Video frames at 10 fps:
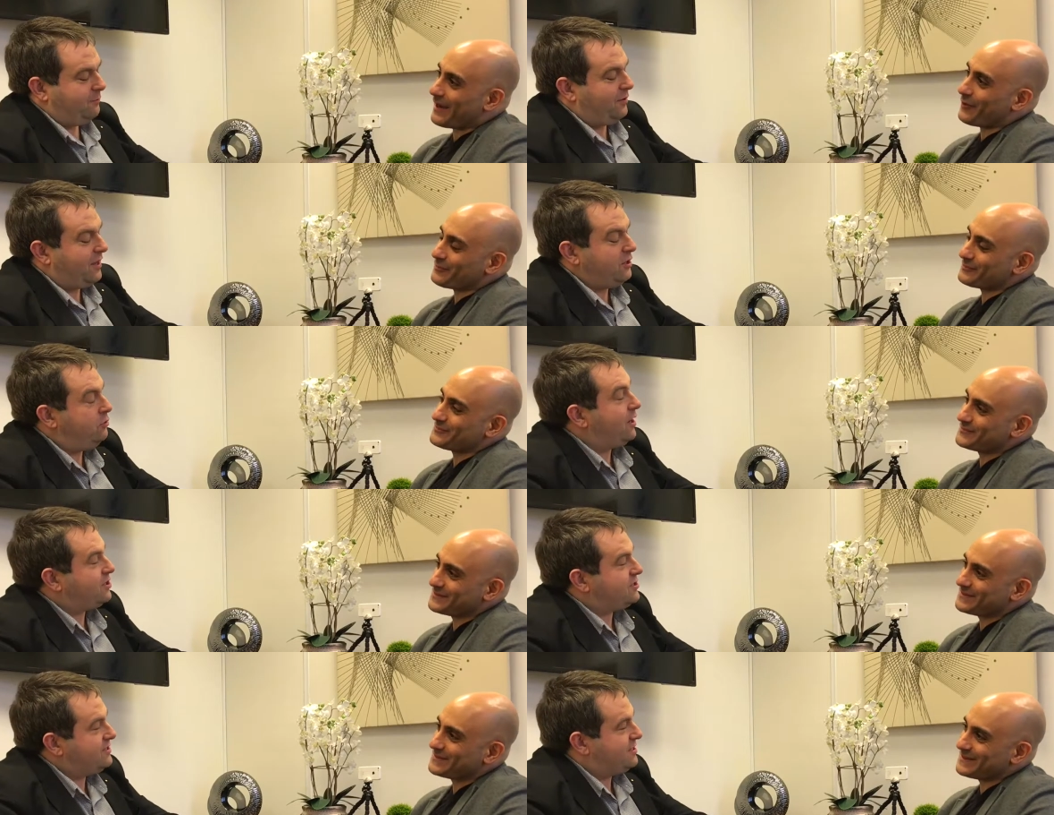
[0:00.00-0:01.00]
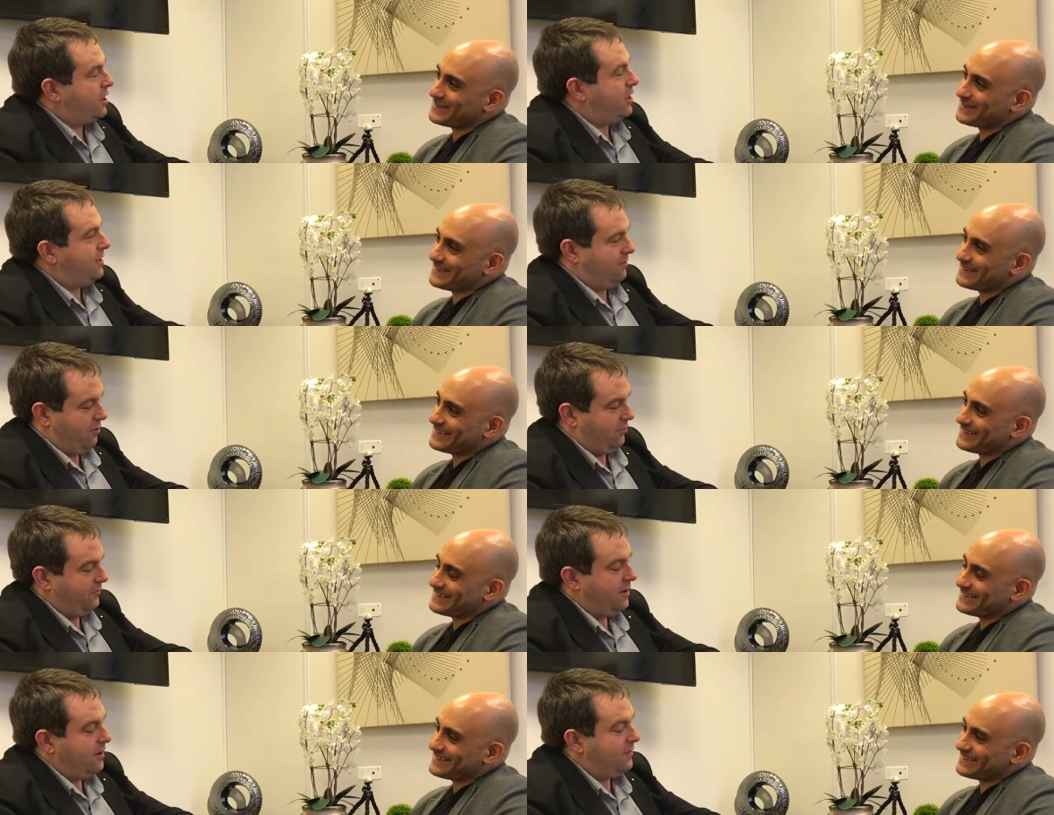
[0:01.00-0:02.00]
Speaker 1: Yeah. But then you actually said earlier
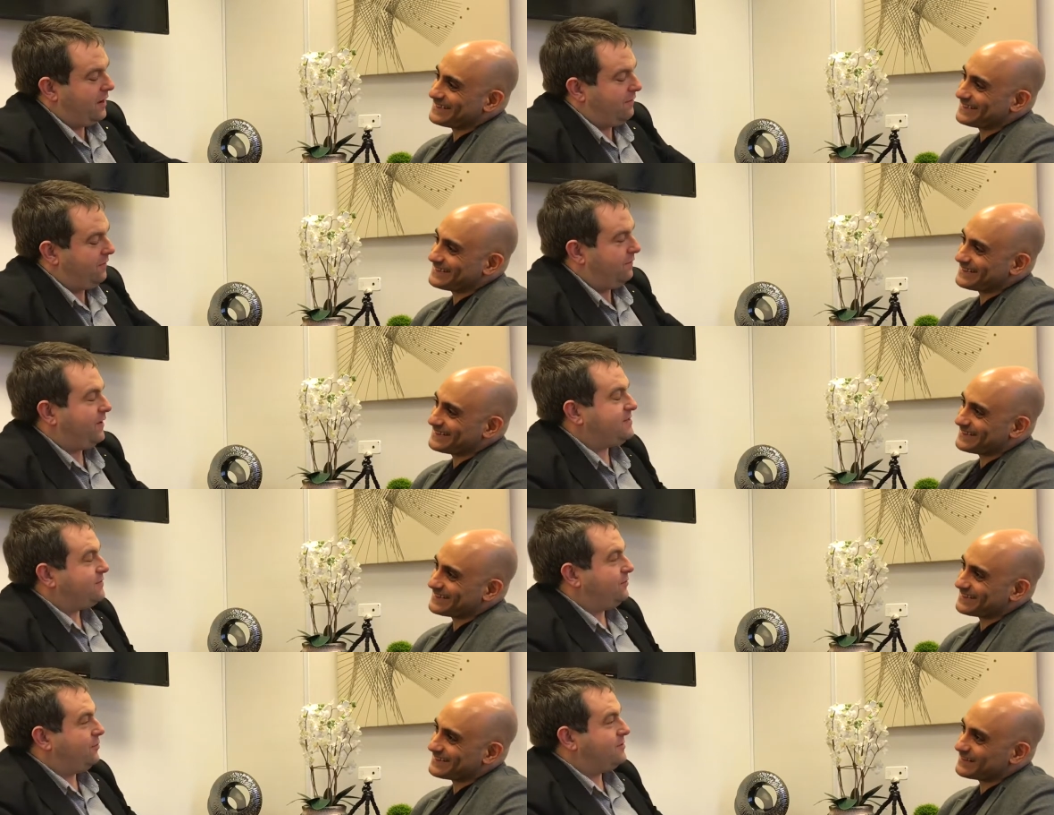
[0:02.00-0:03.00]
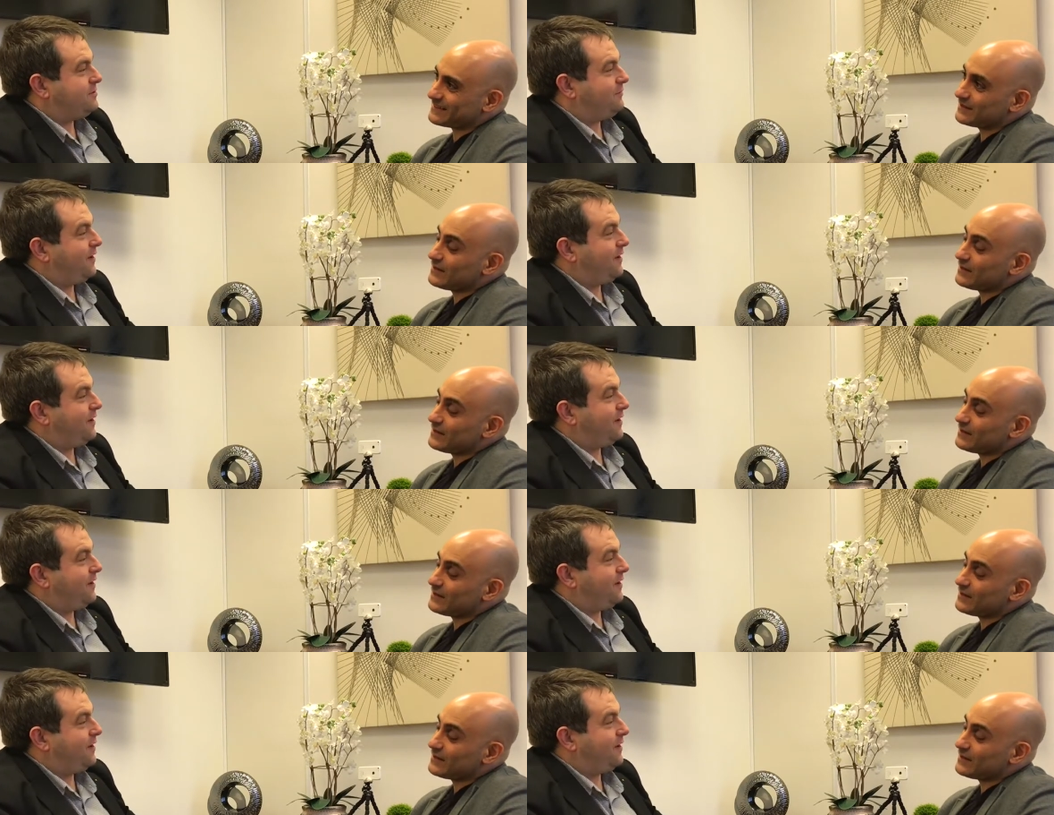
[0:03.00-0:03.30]
on the leaflet feeds them through to